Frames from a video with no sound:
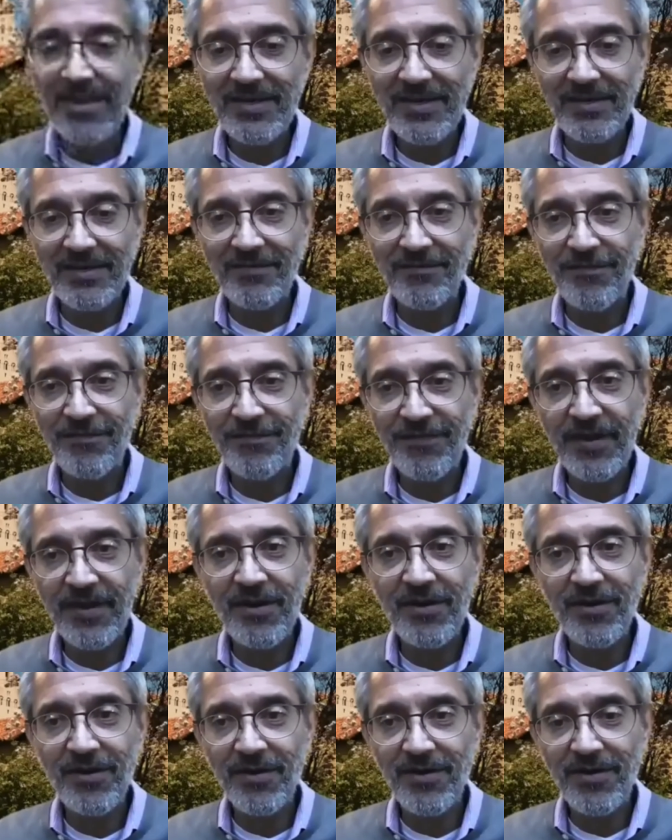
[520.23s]
and
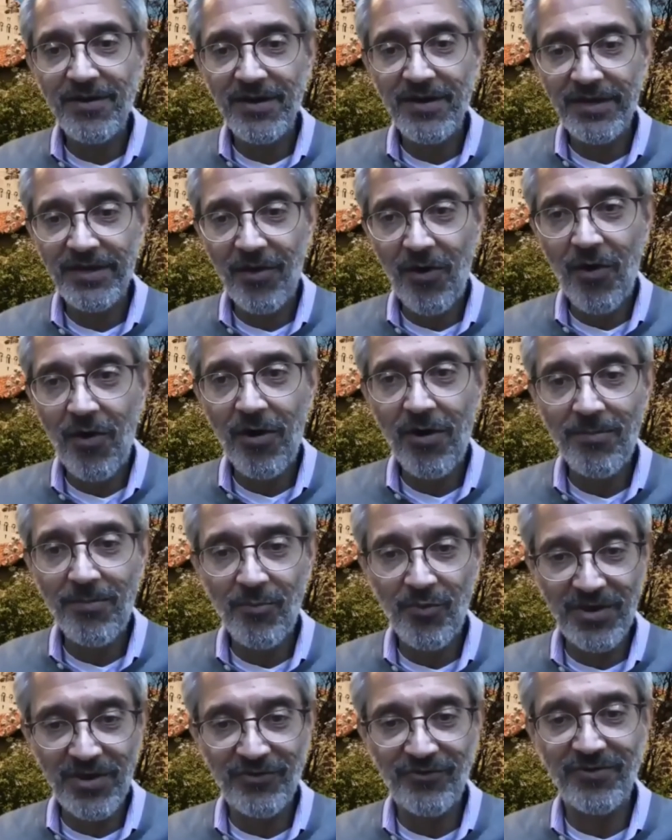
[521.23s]
finger and arm
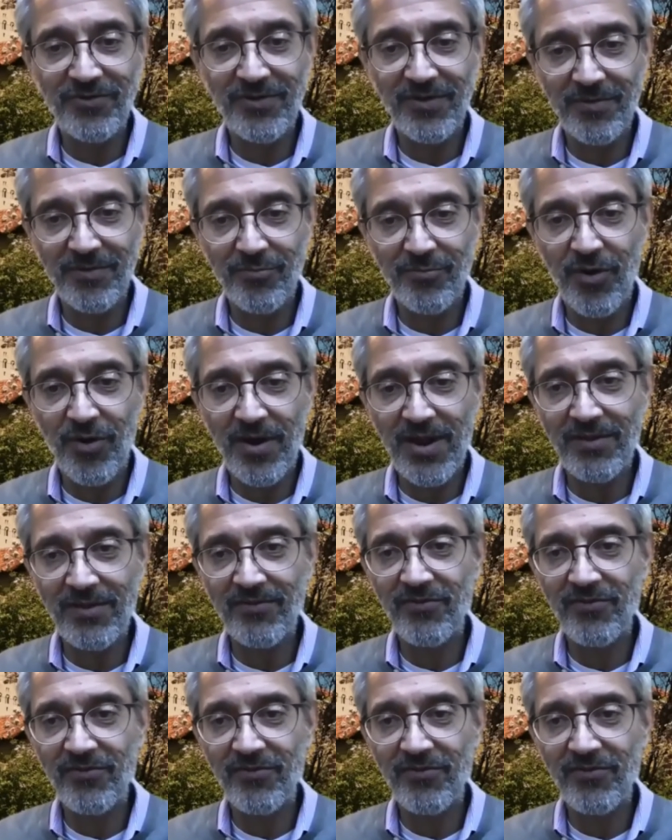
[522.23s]
region of the brain.